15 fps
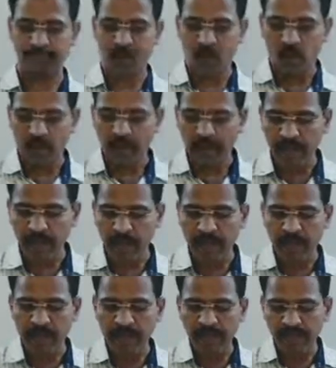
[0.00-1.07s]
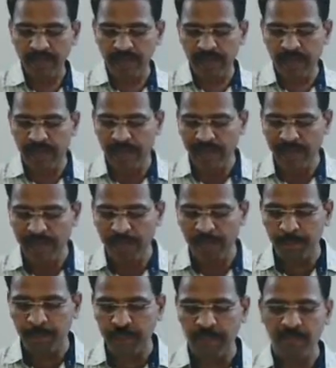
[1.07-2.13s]
Okay, if they are
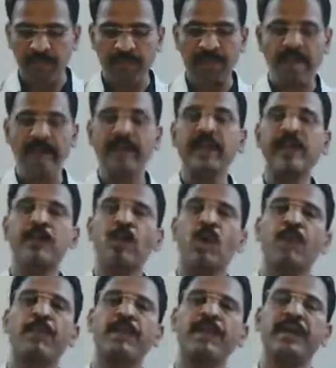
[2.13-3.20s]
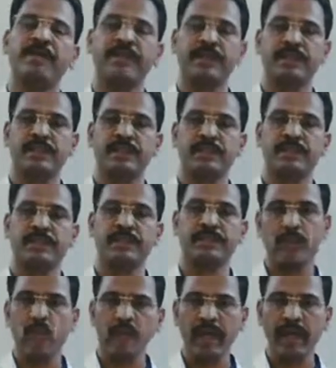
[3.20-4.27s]
AP, find the common difference.
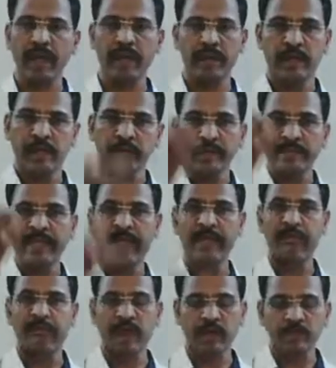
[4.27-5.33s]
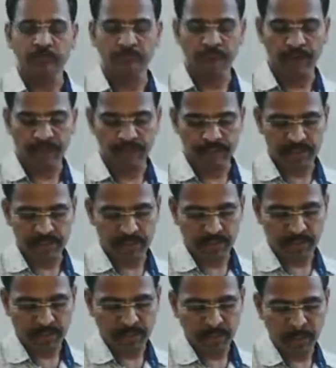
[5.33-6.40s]
Okay, in that one, first sum
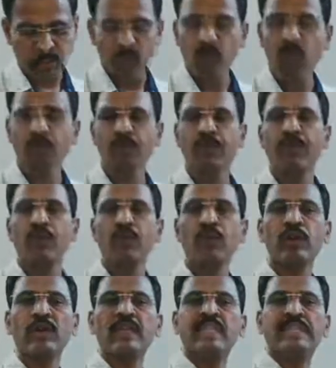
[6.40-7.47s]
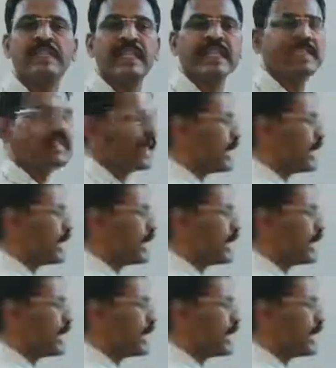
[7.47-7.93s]
2, 4, 6,